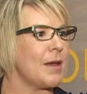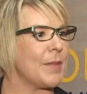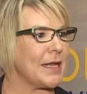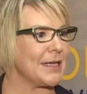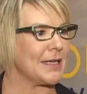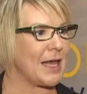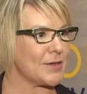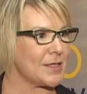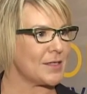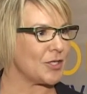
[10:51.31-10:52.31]
but it
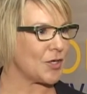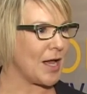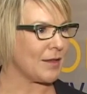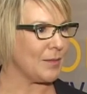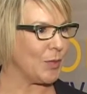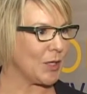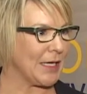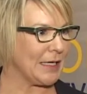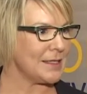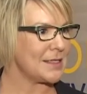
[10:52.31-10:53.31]
allows us to track the
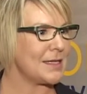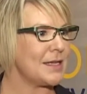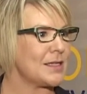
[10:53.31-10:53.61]
bookings